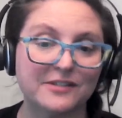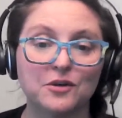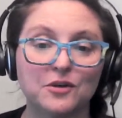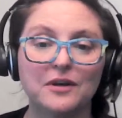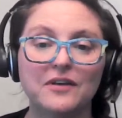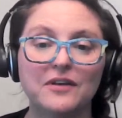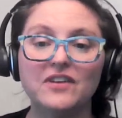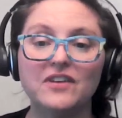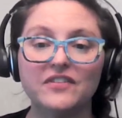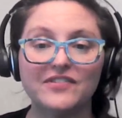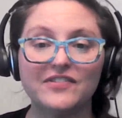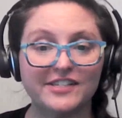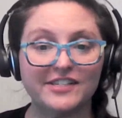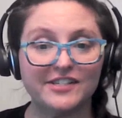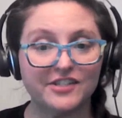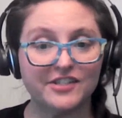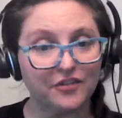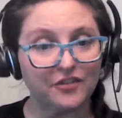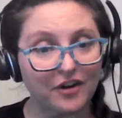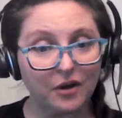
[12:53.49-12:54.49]
So even if
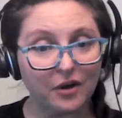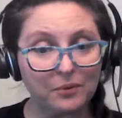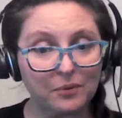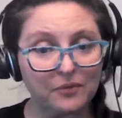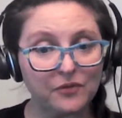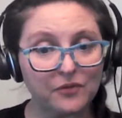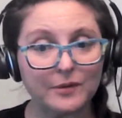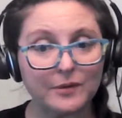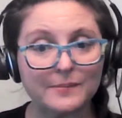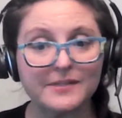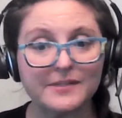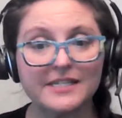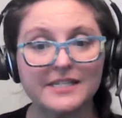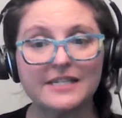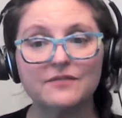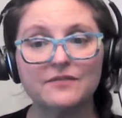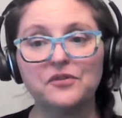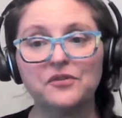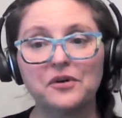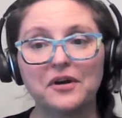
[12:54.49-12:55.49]
CCRL performs
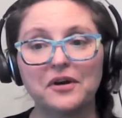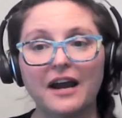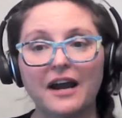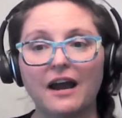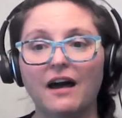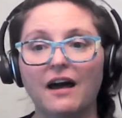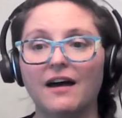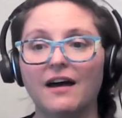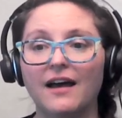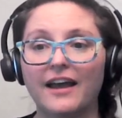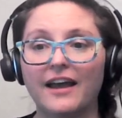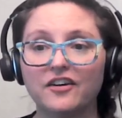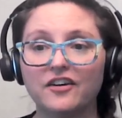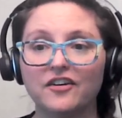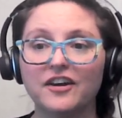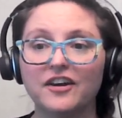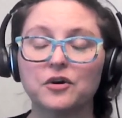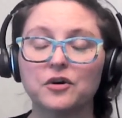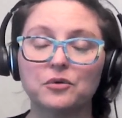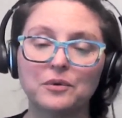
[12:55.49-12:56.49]
it for
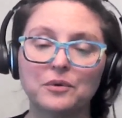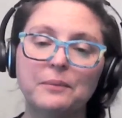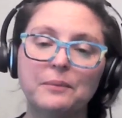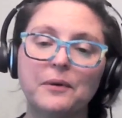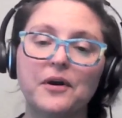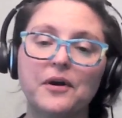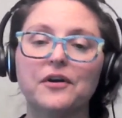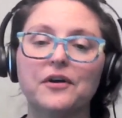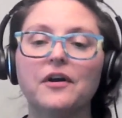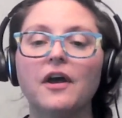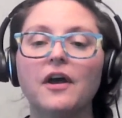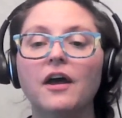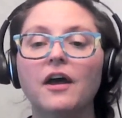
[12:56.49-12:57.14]
Aggregate or Rebar,